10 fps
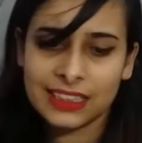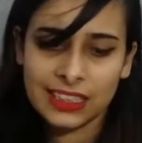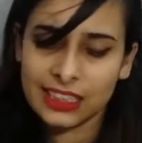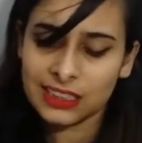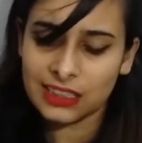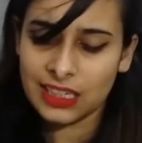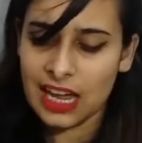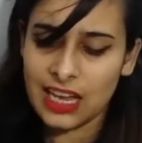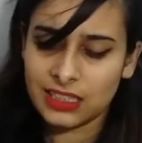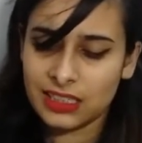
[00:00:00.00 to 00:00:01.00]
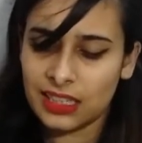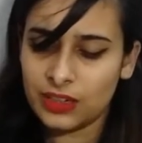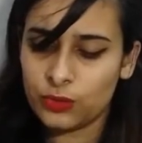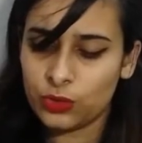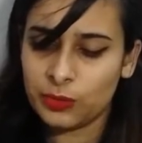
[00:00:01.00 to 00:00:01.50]
think the last
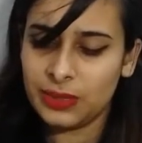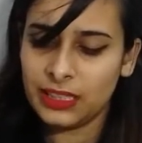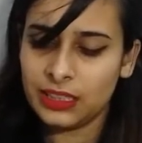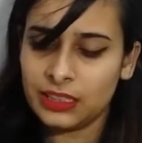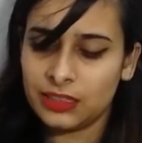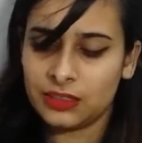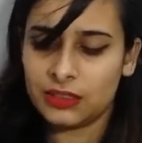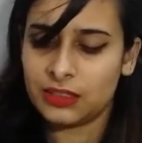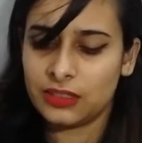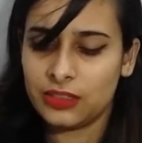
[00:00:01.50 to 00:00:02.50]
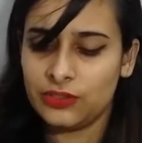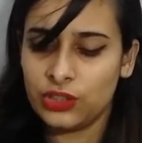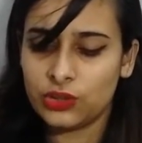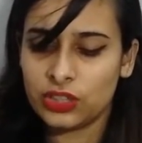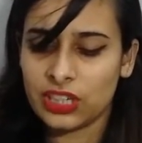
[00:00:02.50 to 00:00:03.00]
thing would be
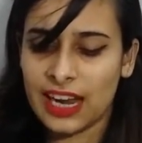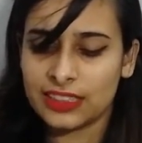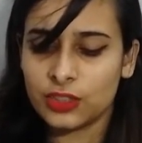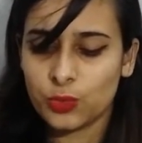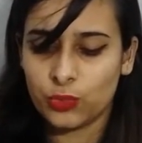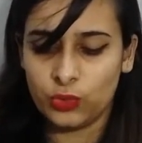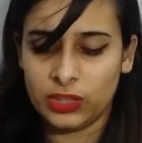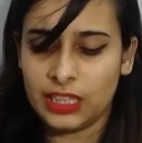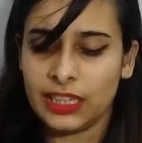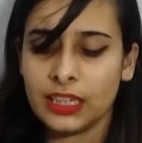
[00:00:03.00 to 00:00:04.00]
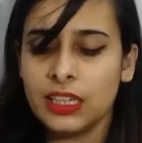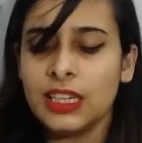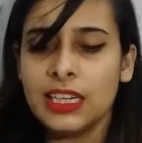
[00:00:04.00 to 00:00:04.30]
we should try the spoon thing.